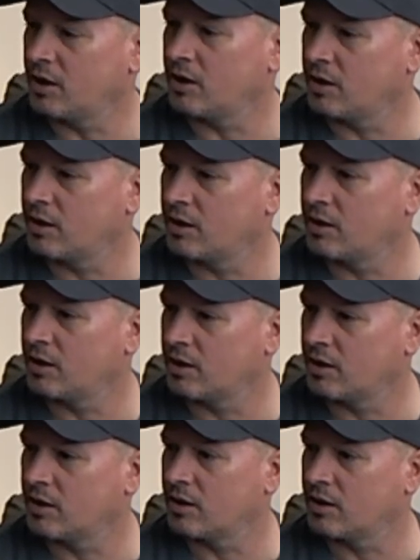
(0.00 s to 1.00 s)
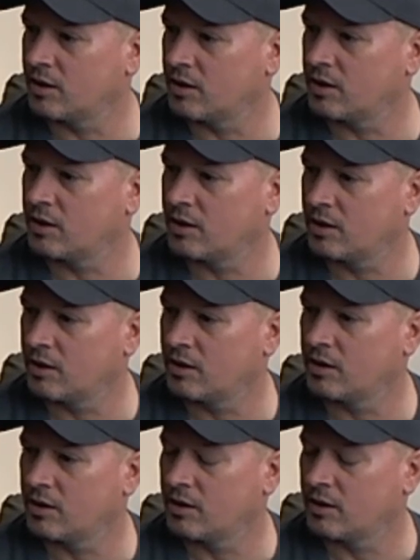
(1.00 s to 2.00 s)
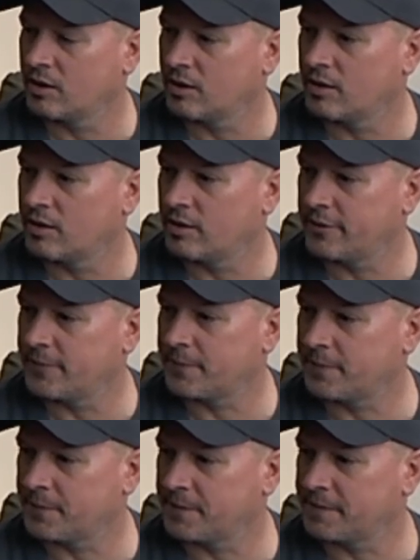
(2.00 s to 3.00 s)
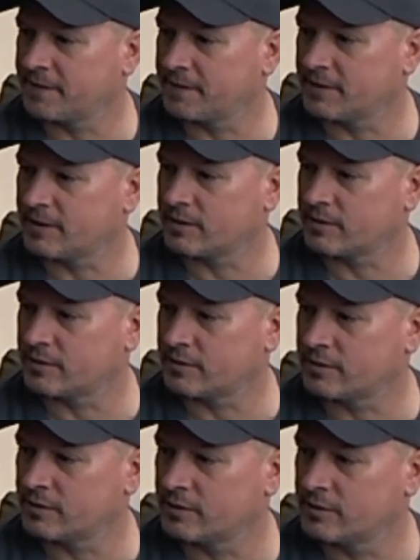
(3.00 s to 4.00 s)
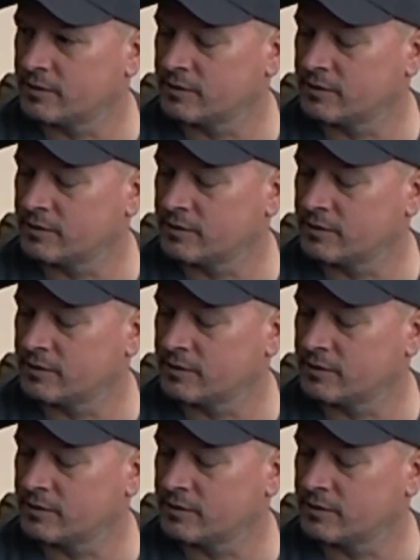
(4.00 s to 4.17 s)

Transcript: [no speech]